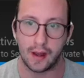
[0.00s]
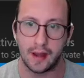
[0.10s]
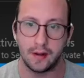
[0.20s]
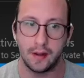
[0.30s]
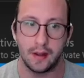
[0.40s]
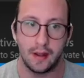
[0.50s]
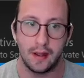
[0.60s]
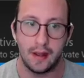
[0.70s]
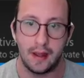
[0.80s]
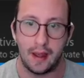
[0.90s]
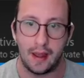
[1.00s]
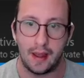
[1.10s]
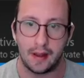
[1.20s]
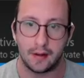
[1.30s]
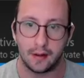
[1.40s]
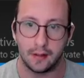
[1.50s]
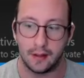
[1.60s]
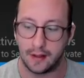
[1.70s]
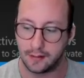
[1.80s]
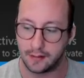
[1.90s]
ahead and
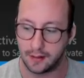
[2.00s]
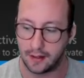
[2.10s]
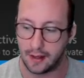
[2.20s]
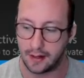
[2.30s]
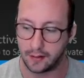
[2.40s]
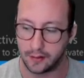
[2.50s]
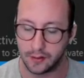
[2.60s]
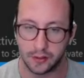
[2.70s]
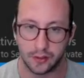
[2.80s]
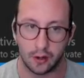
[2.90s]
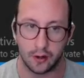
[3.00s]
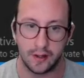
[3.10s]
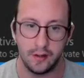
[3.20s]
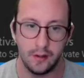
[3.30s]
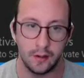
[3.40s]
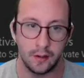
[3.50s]
let's get started.